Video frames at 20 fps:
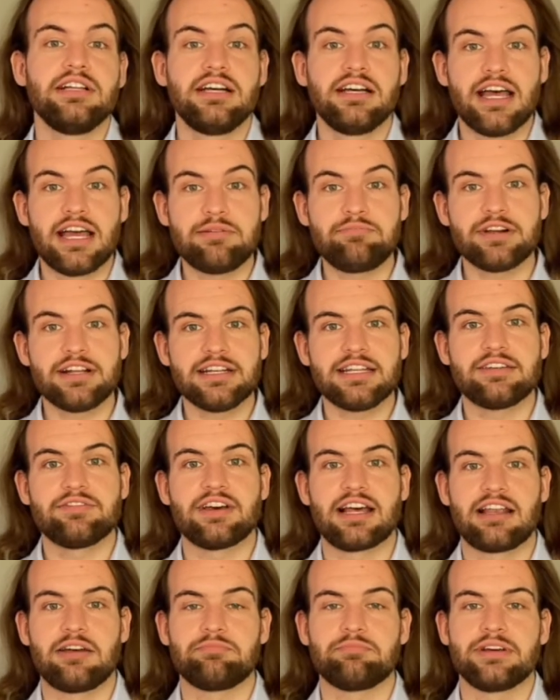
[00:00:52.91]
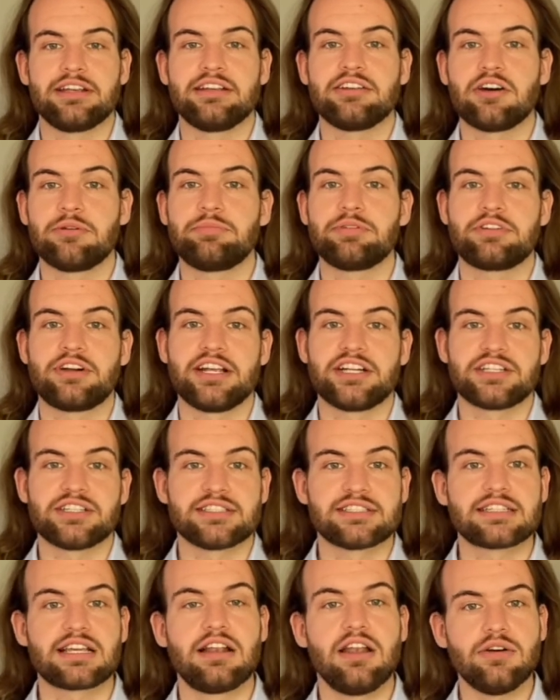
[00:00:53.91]
and bring development and
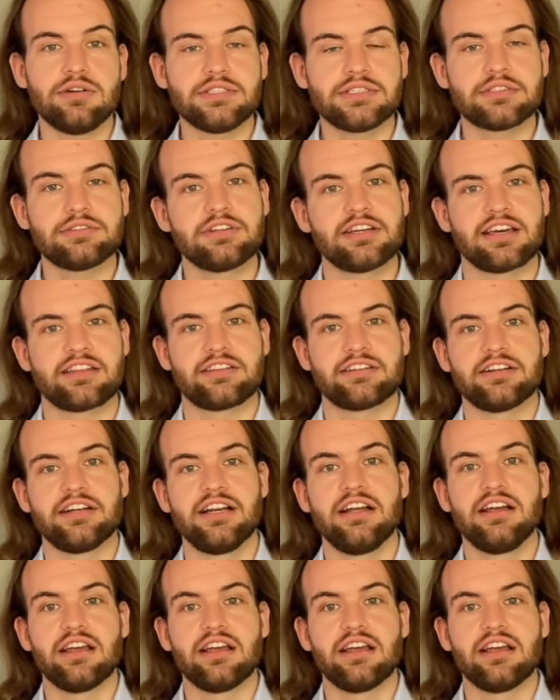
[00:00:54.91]
operations close together